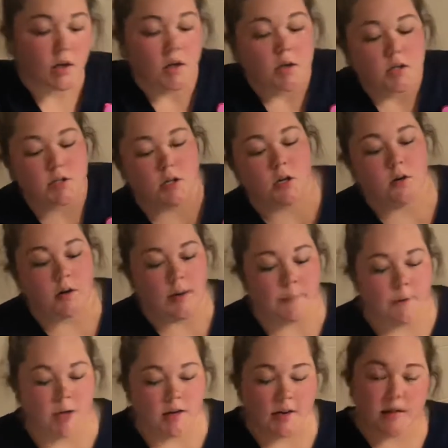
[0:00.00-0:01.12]
So I'm
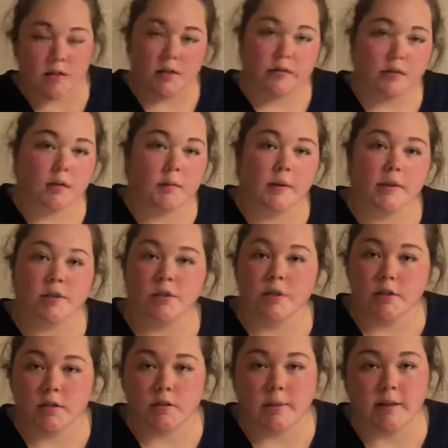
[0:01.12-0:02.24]
going to enter the room,
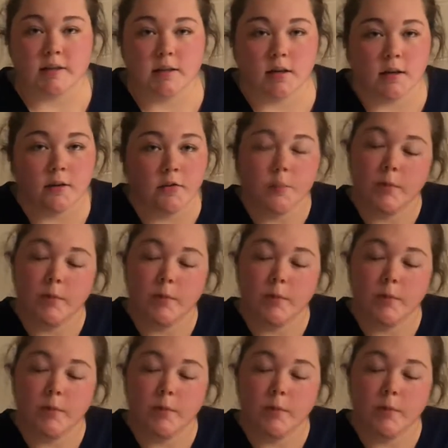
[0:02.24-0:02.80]
introduce myself,